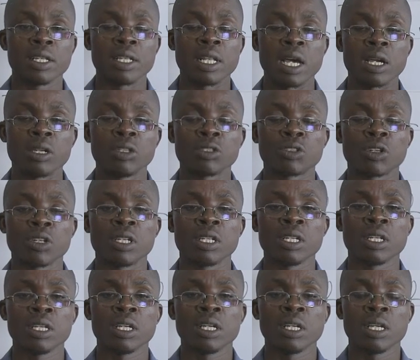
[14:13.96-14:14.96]
They are
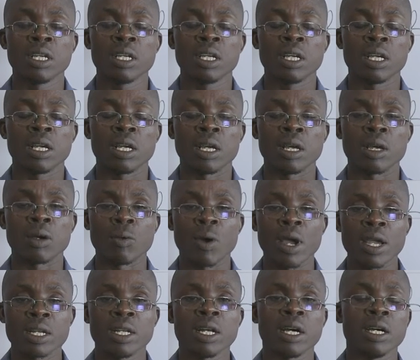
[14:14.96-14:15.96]
usually
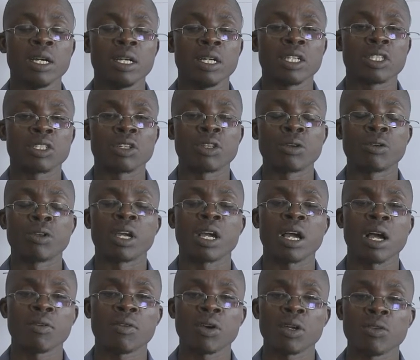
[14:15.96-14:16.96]
wider, so they will
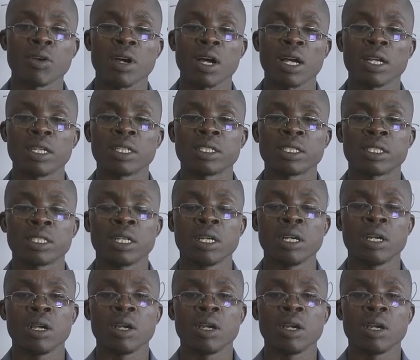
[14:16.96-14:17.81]
cover your eyes